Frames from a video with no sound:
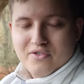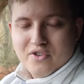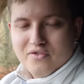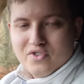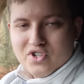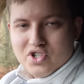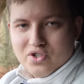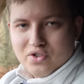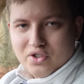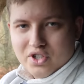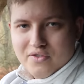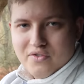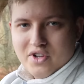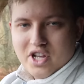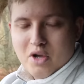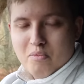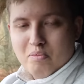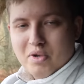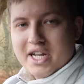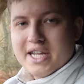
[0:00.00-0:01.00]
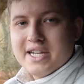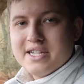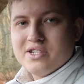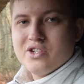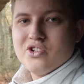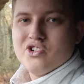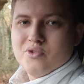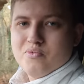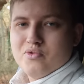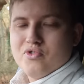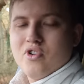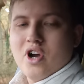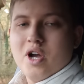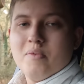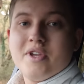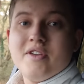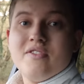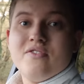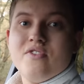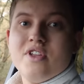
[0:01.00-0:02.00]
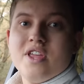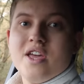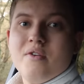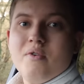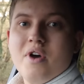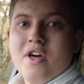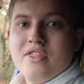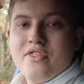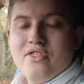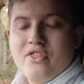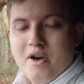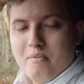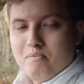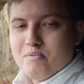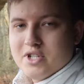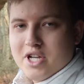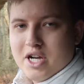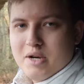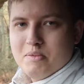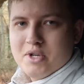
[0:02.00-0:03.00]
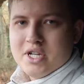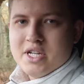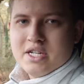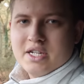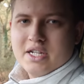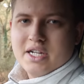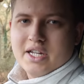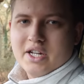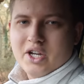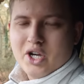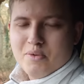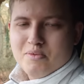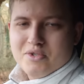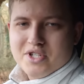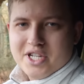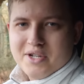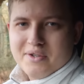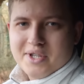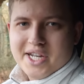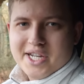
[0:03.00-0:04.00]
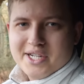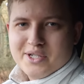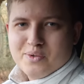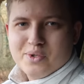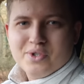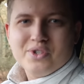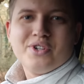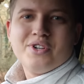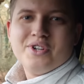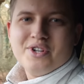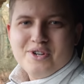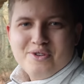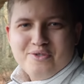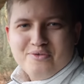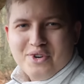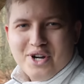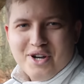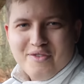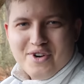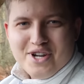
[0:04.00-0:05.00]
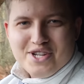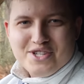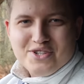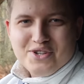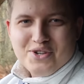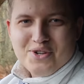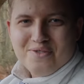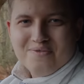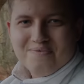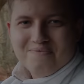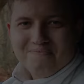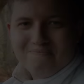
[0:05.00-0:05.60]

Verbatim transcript: If you've enjoyed the video, please do subscribe, give the video a thumbs up, and I hope to see you in the next one very, very soon.